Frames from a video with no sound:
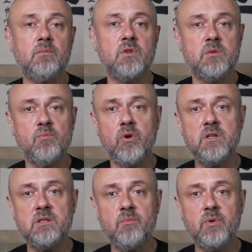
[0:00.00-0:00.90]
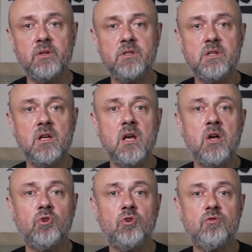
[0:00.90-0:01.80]
this point's ability
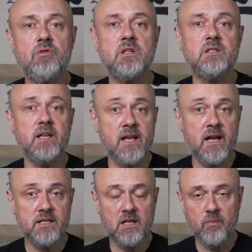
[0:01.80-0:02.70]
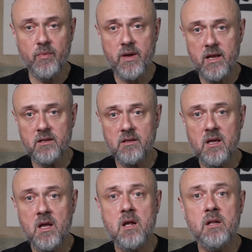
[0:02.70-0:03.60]
to treat sciatic pain.
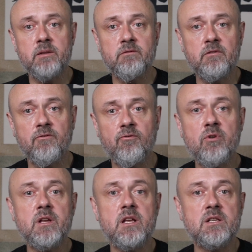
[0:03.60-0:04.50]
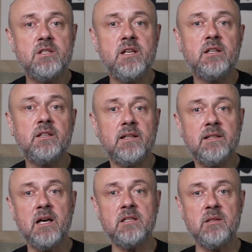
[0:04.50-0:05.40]
Liv-4 is yet
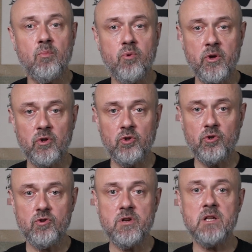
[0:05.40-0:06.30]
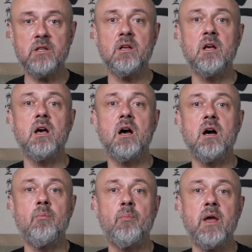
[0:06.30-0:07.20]
another point to treat
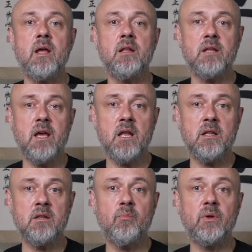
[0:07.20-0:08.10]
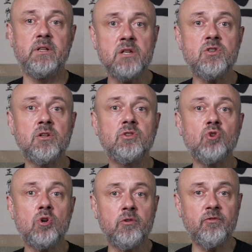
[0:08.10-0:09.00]
pain and potential
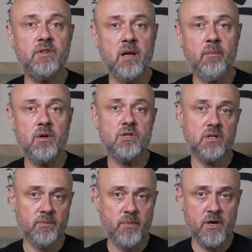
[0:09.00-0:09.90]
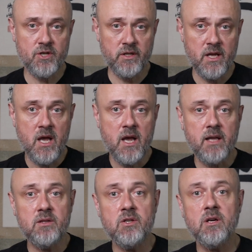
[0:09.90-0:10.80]
nerve damage, especially
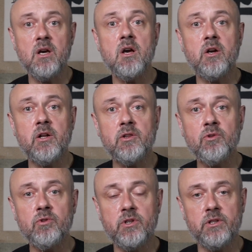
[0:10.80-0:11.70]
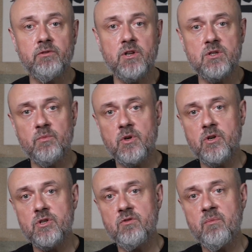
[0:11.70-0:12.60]
in the gluteal region,
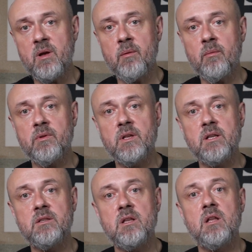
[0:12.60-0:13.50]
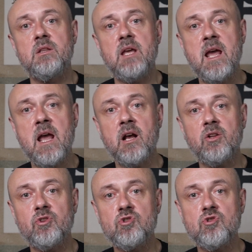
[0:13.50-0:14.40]
because remember that the
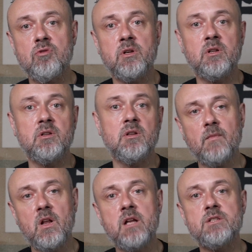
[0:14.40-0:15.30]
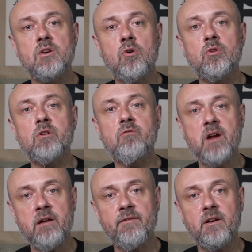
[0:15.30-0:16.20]
ankle joint has a
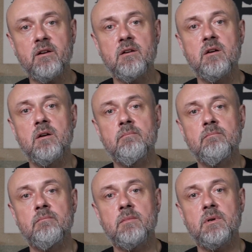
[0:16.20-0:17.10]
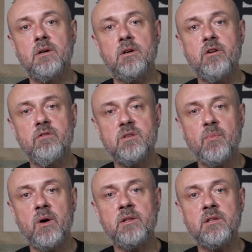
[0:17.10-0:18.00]
holographic
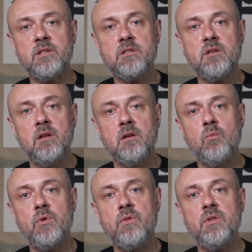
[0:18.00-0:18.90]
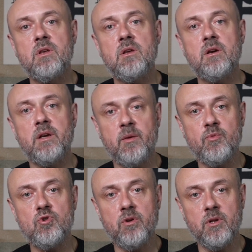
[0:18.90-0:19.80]
correspondence with the hip
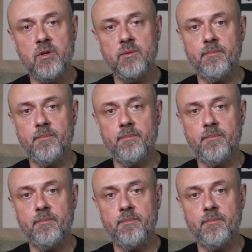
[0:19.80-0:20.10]
joint.